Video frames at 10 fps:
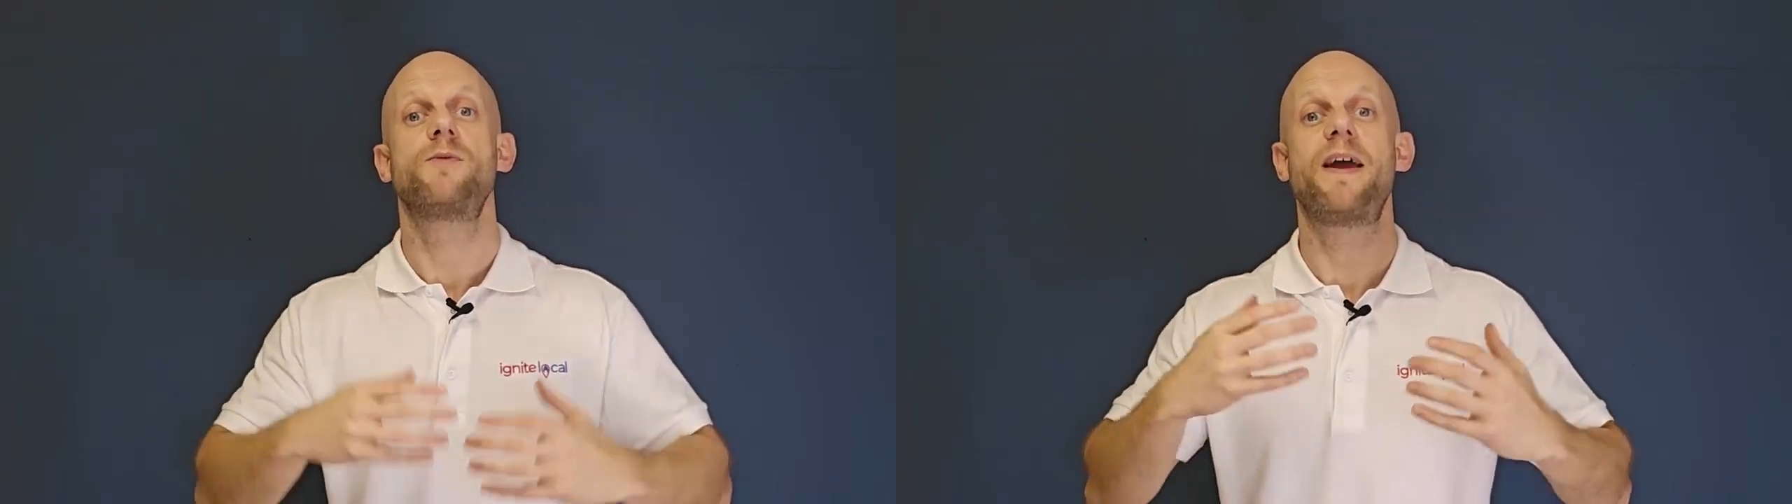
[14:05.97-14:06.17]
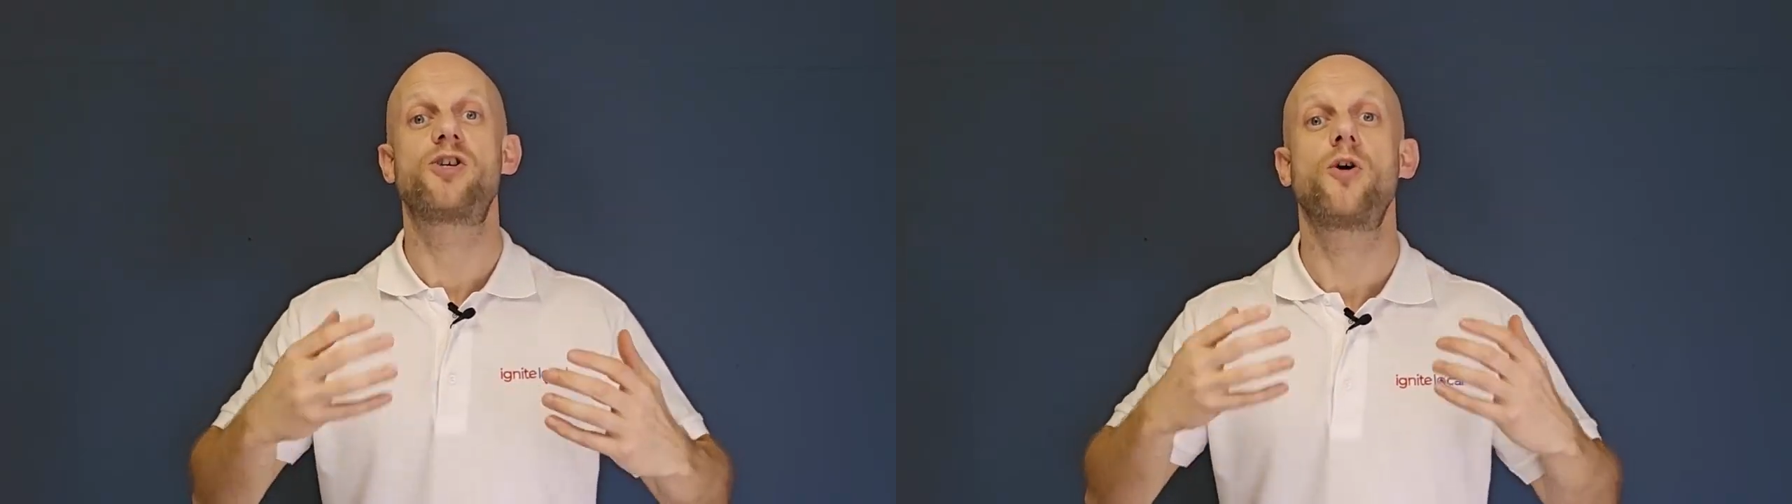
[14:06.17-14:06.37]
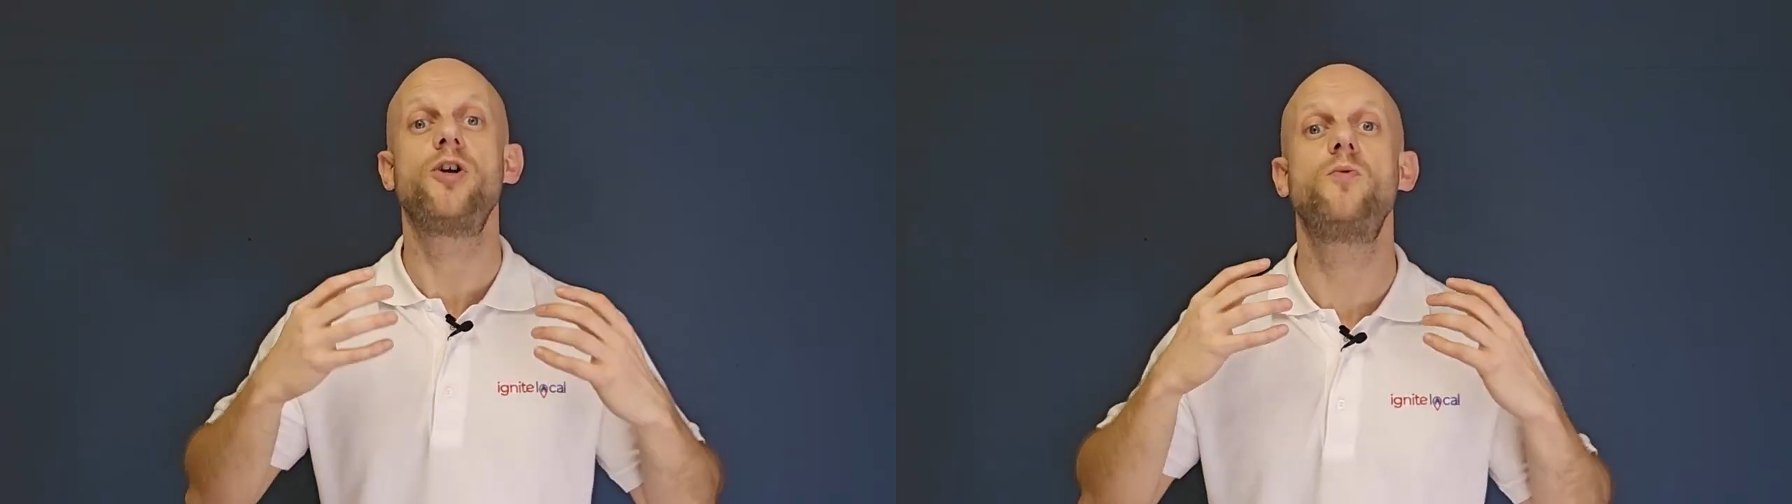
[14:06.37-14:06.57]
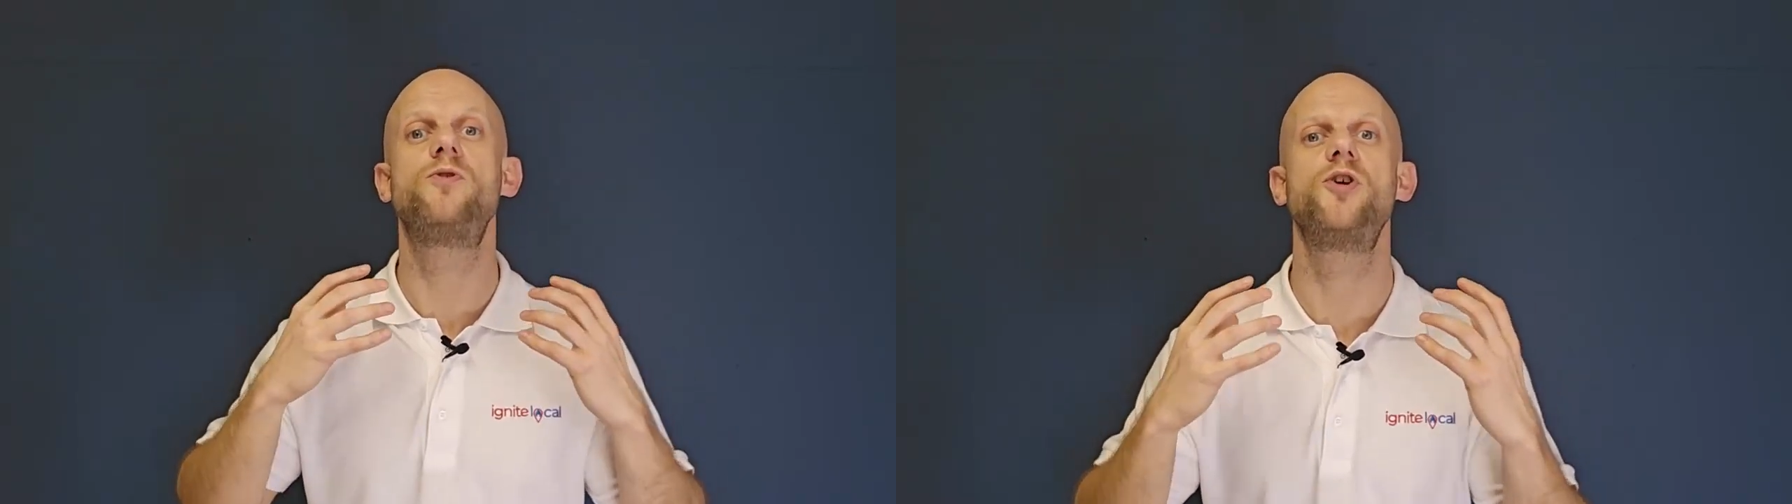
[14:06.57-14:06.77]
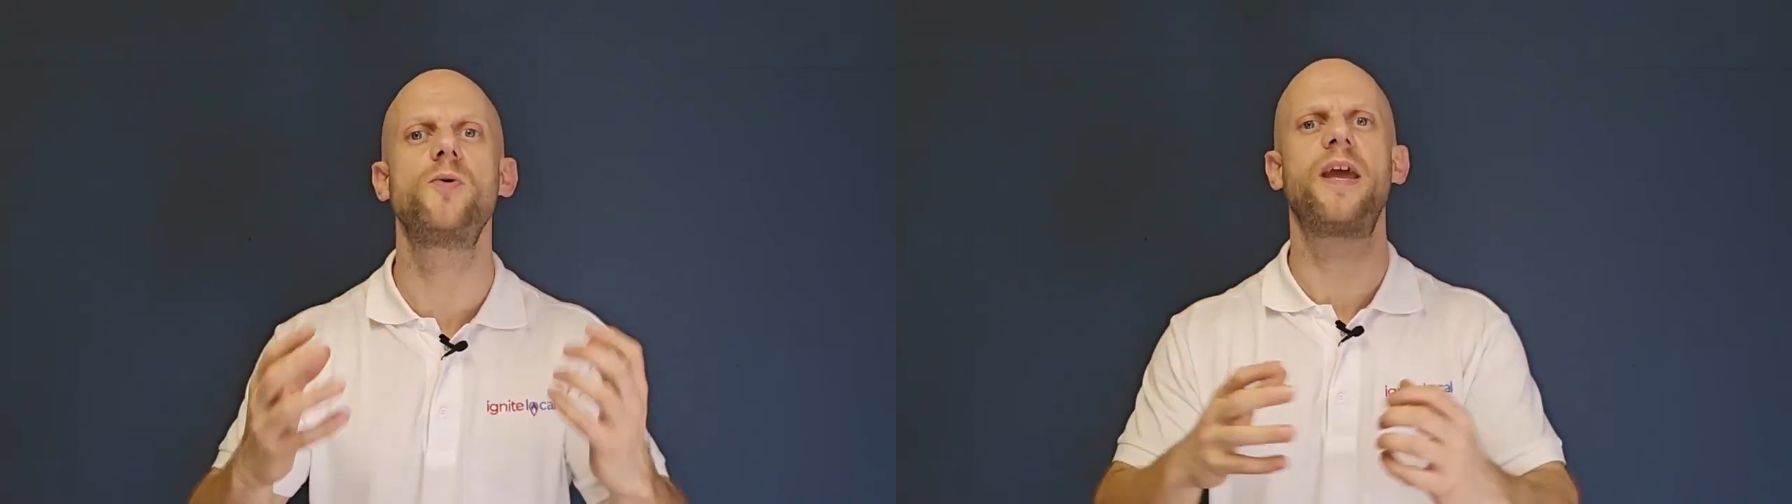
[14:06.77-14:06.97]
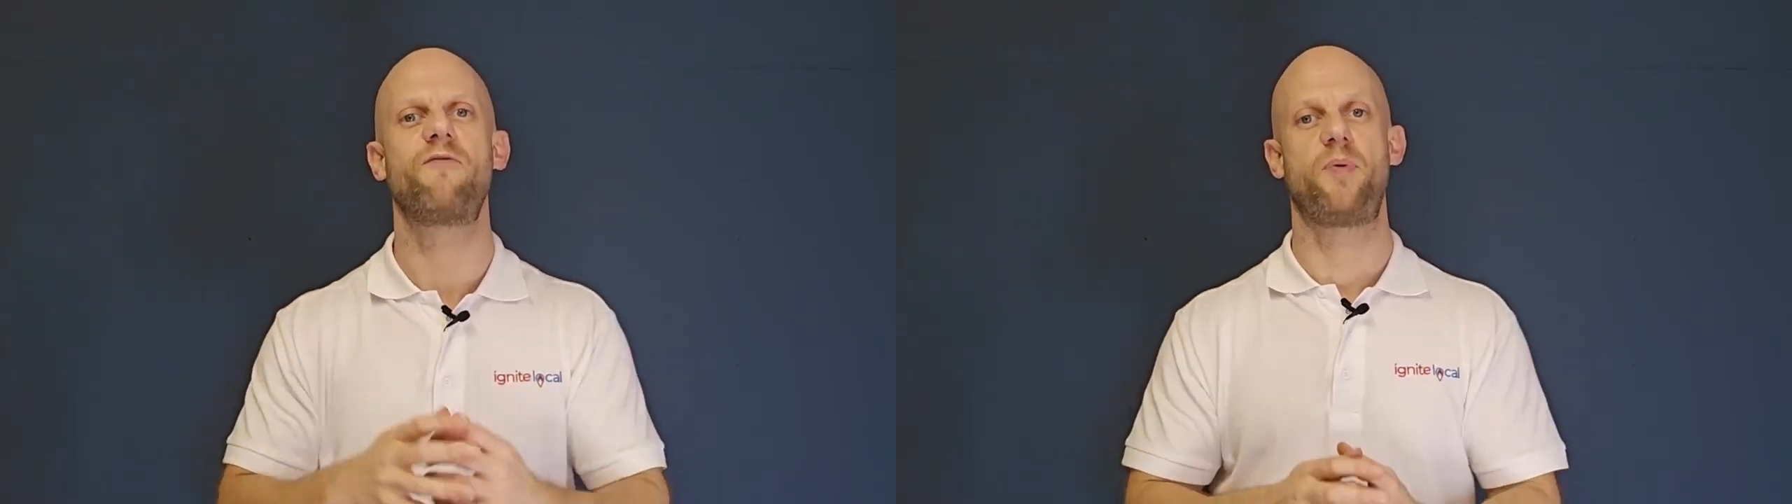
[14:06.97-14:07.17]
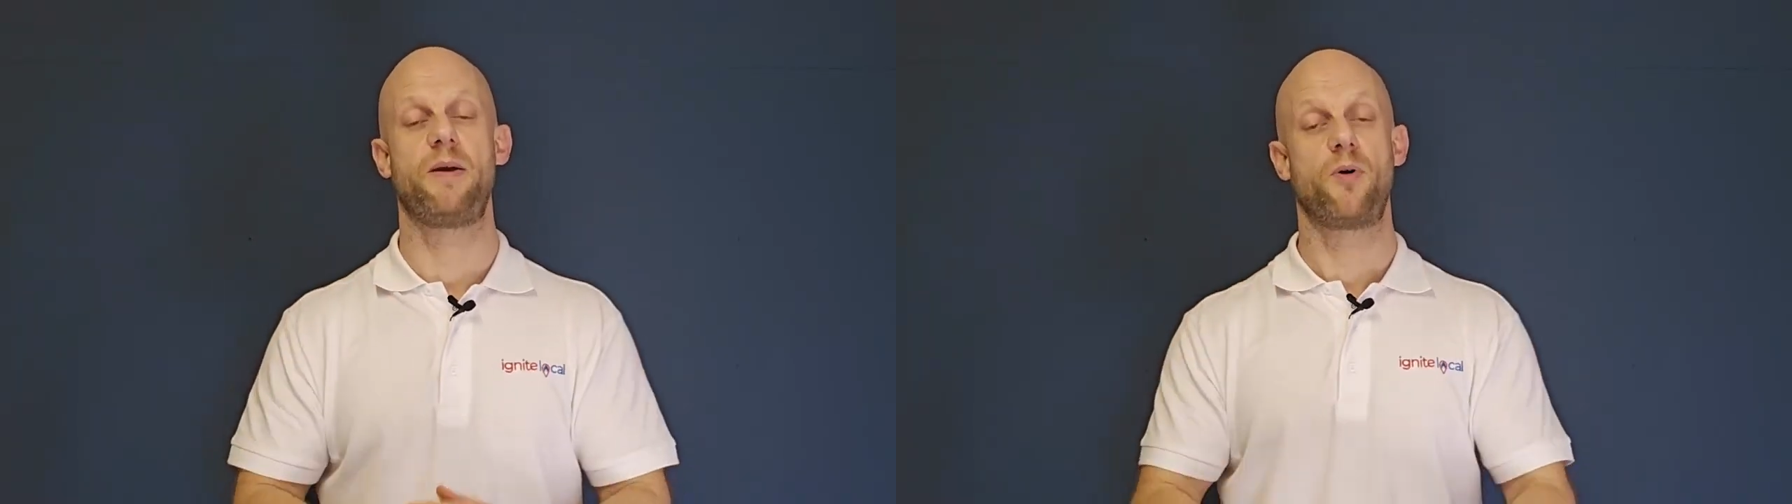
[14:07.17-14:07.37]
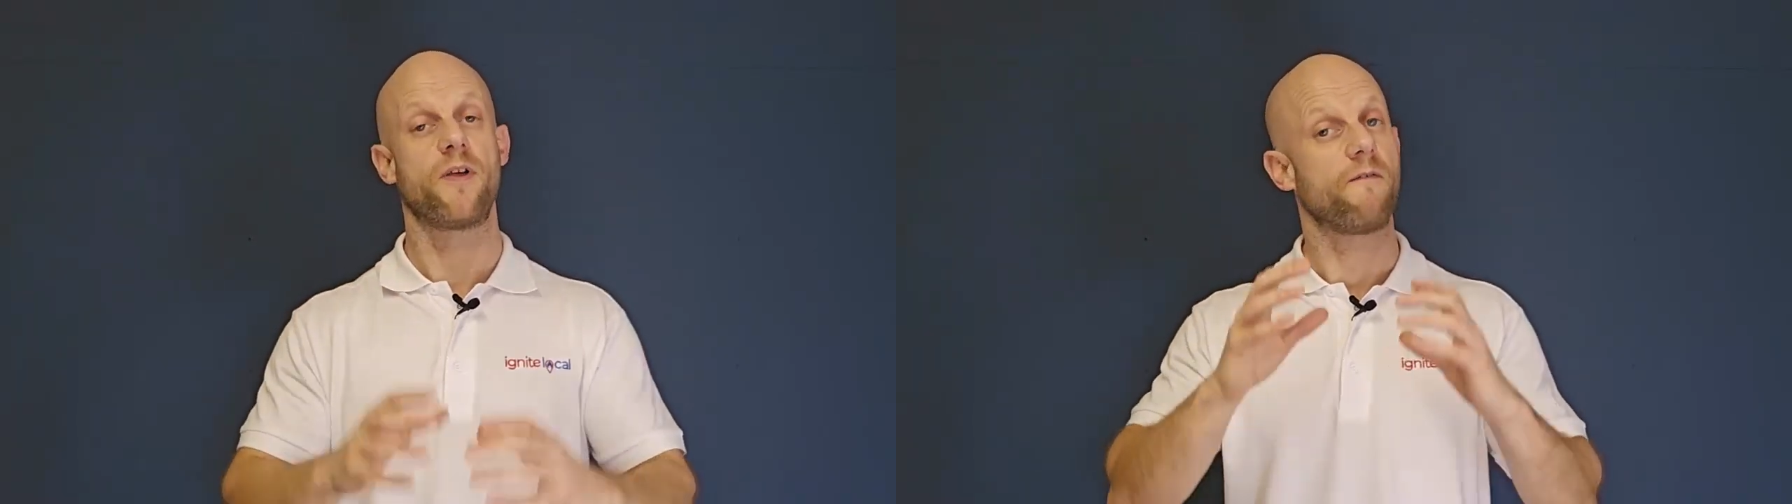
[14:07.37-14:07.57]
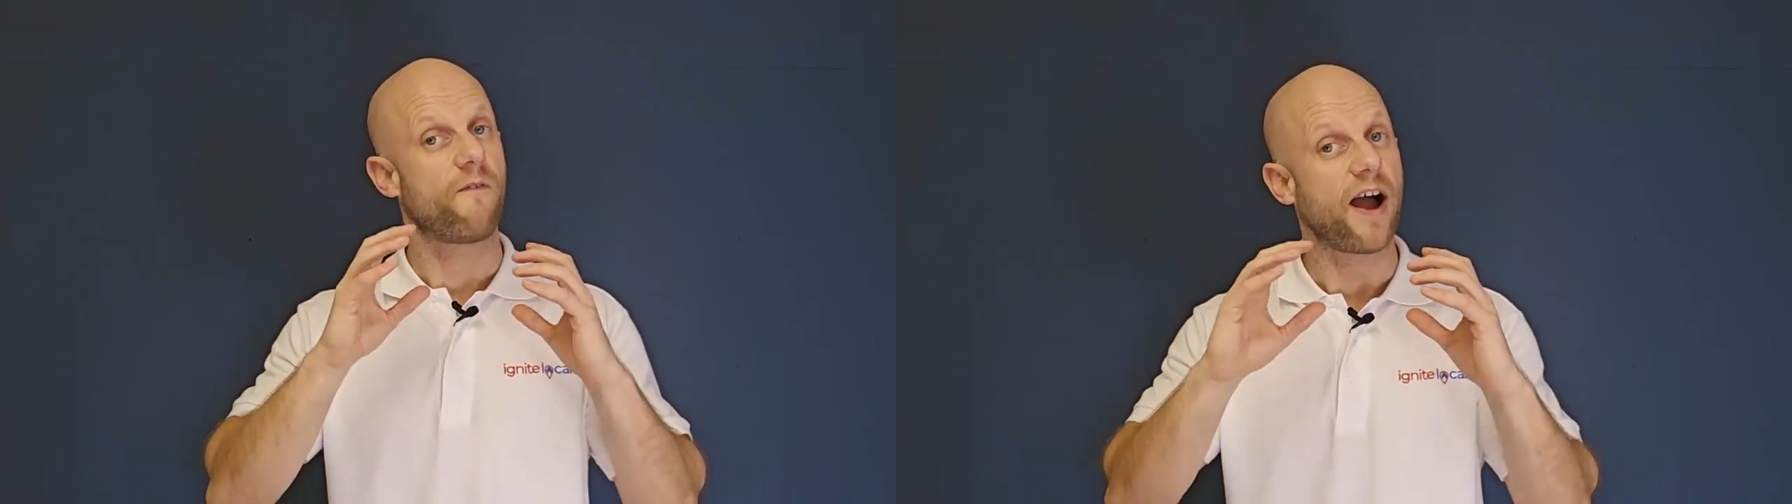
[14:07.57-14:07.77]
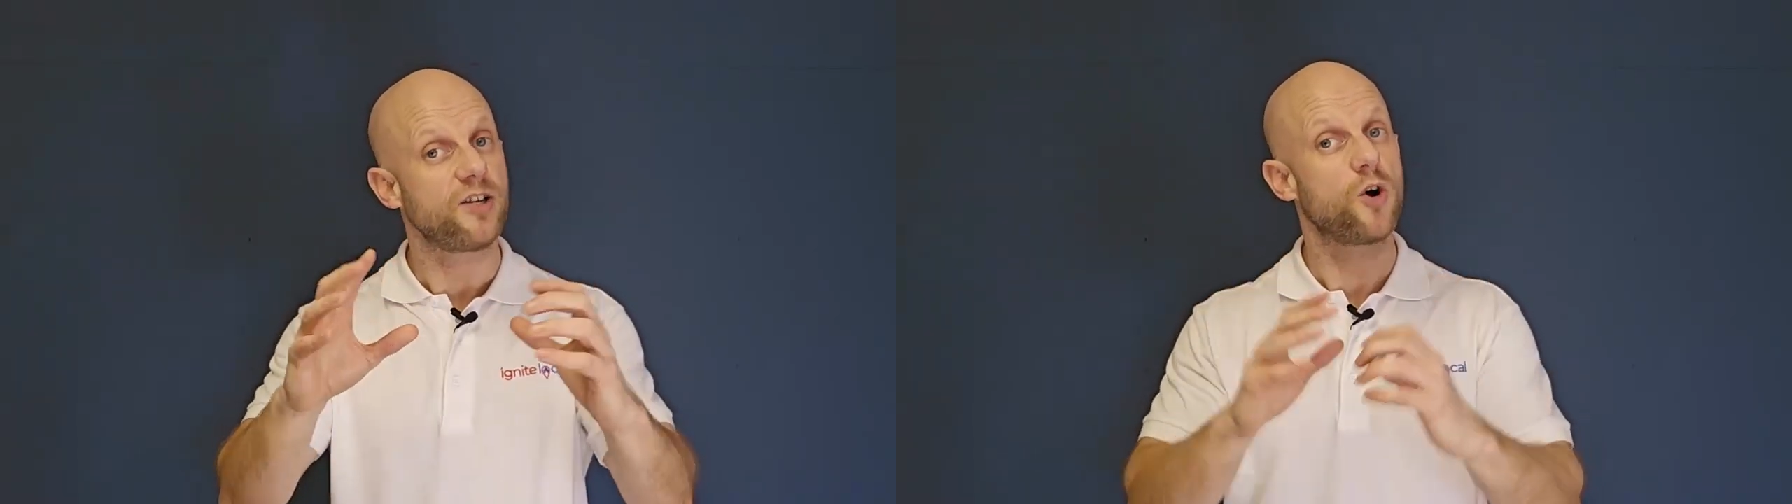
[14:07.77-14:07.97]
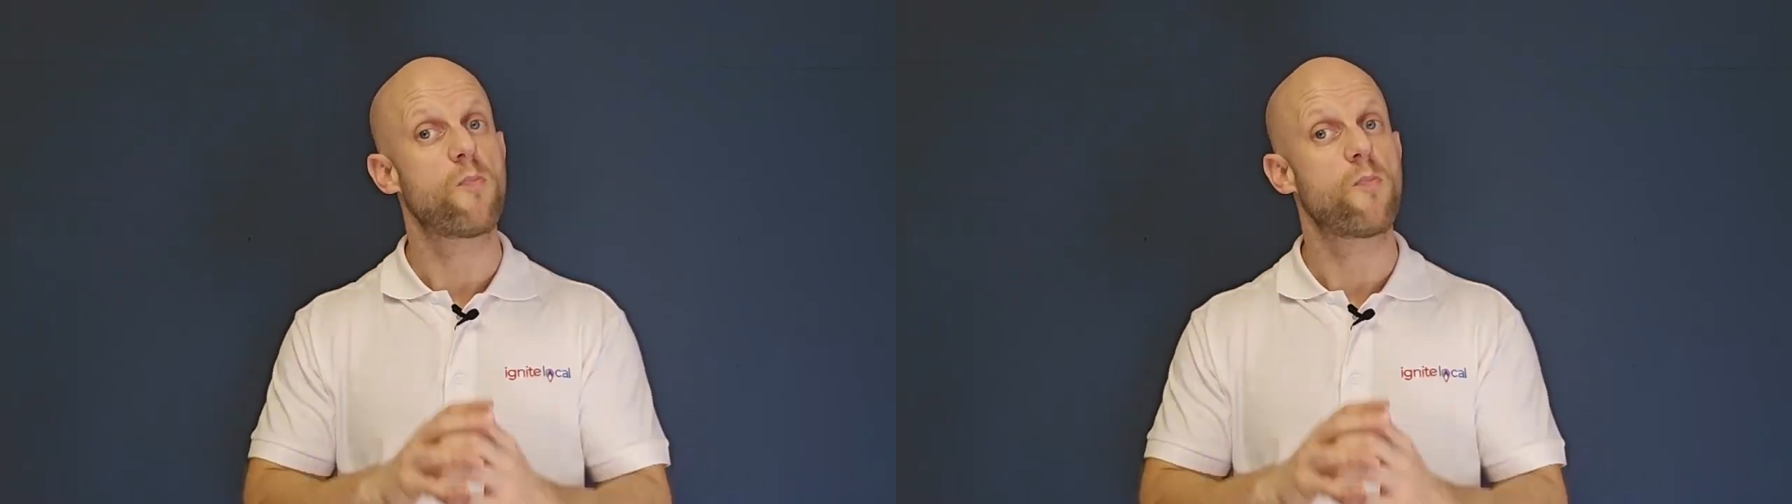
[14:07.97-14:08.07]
to make sure you do give people that find